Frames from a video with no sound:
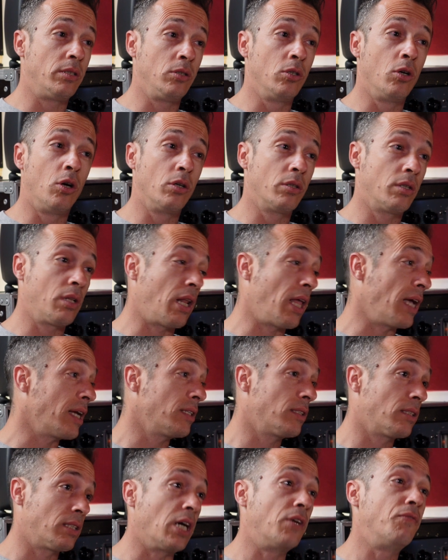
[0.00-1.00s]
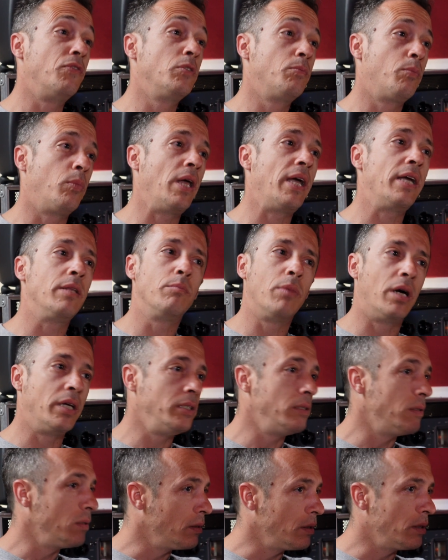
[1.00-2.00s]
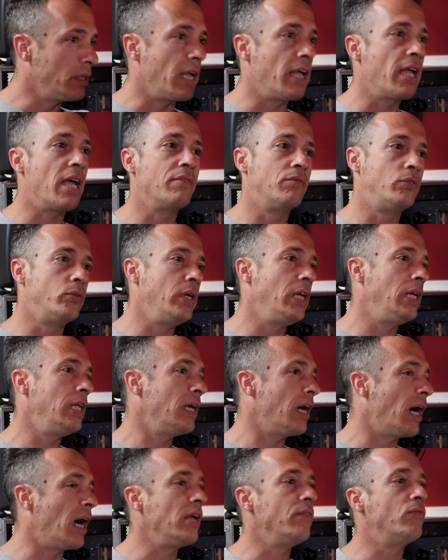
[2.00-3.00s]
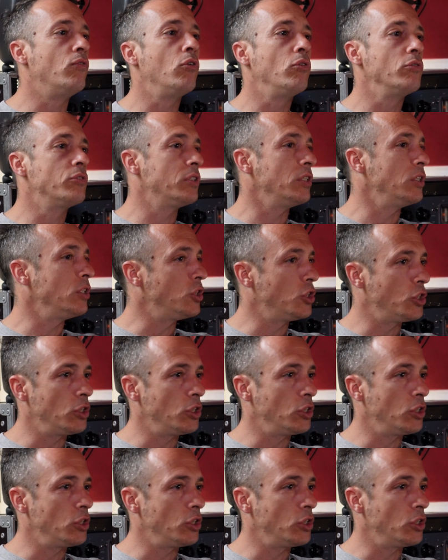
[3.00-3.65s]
not like starboard plate, but they have really high voltage.